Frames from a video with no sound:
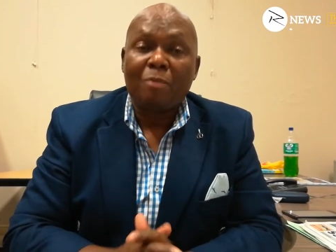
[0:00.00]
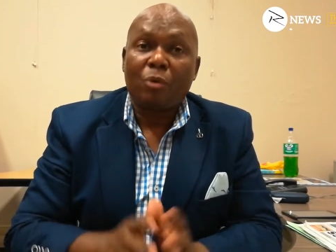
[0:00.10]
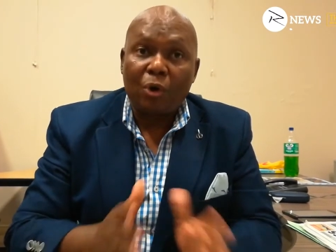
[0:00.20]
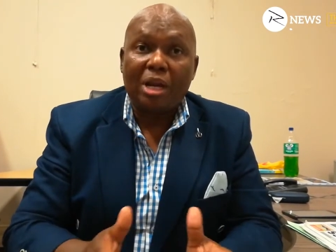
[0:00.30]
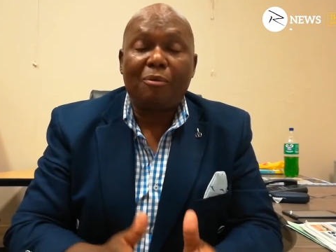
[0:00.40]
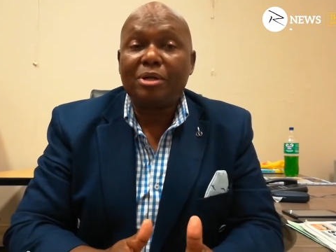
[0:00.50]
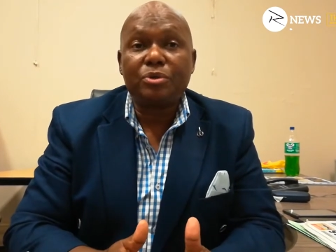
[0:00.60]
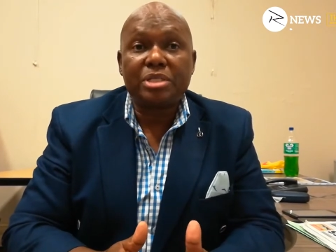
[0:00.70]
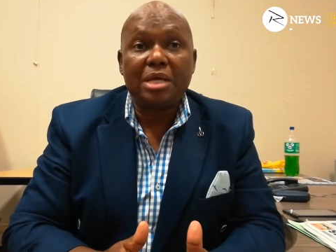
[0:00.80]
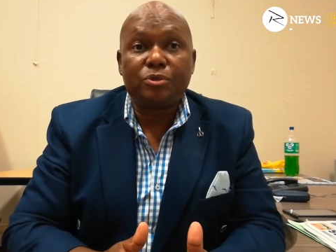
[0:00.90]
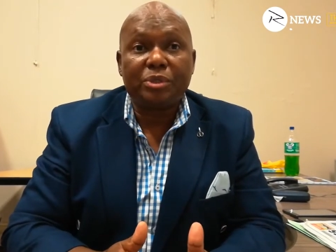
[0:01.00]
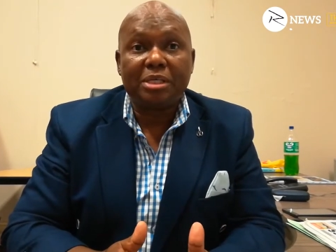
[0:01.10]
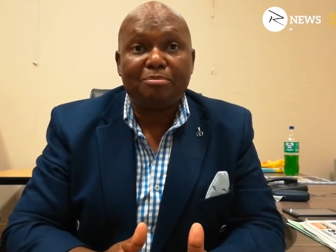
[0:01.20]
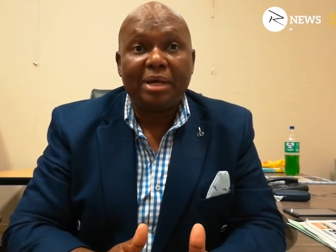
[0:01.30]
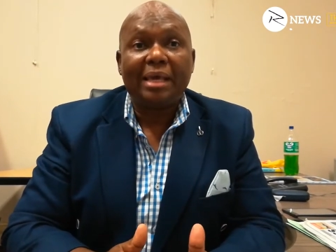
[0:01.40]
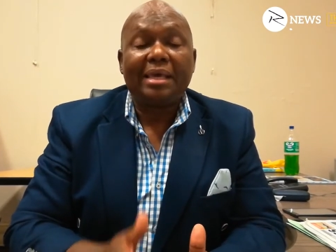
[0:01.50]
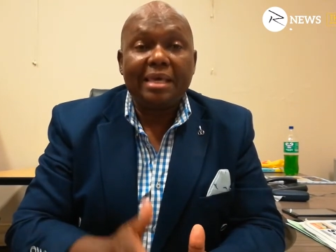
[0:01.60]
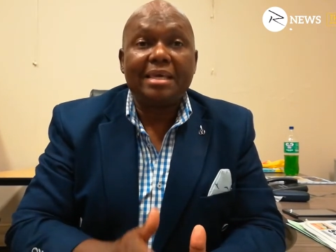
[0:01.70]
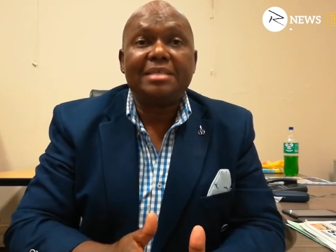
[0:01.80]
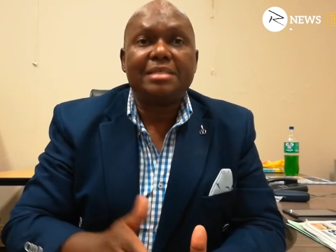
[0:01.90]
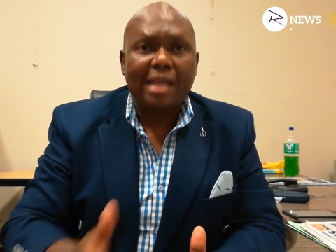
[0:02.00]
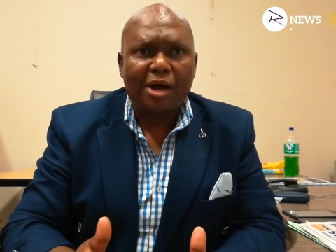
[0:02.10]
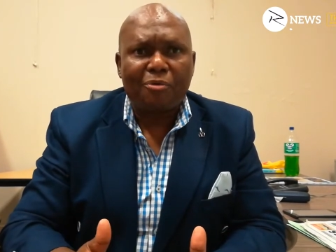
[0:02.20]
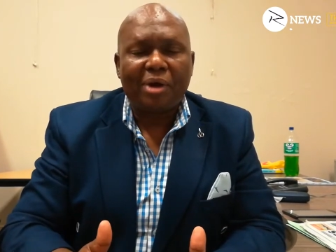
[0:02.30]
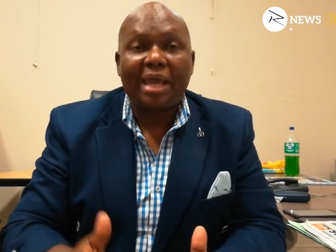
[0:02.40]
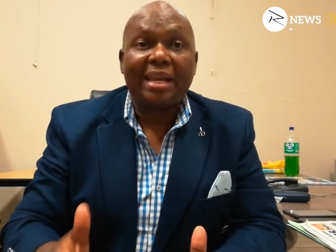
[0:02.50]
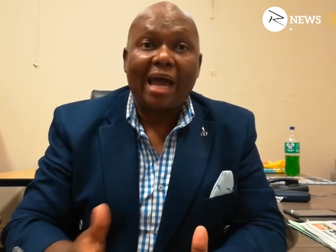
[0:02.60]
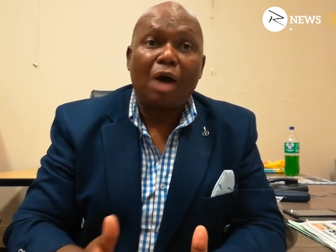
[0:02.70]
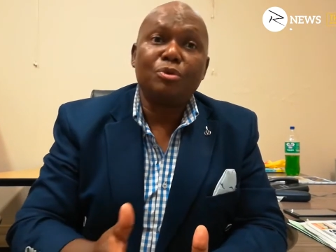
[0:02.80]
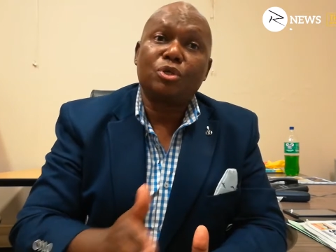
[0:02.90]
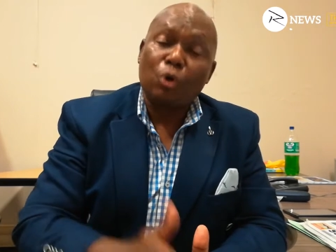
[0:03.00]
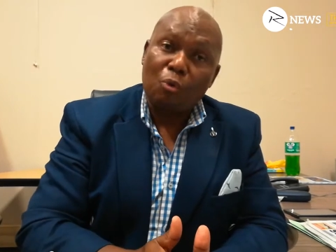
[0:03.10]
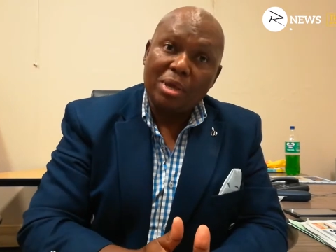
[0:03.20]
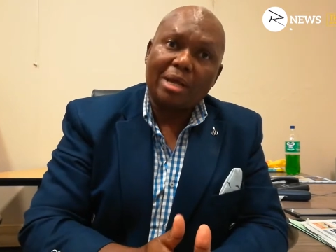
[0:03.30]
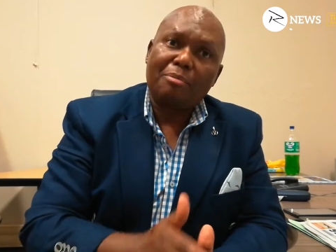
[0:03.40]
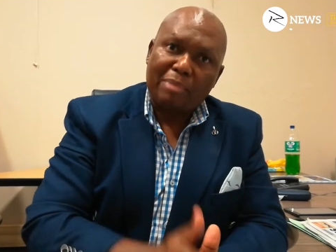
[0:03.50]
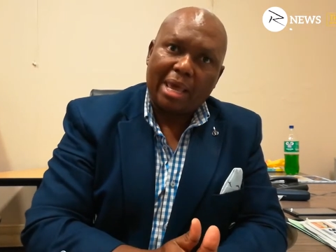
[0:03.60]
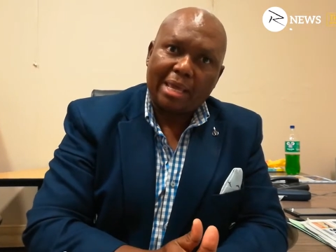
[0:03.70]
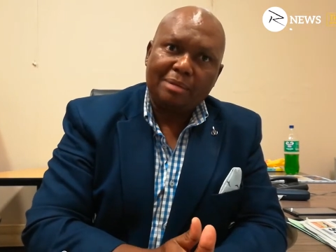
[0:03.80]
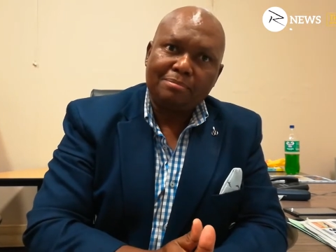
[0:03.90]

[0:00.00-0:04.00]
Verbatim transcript: All I want to say to him, he is now an outgoing mayor.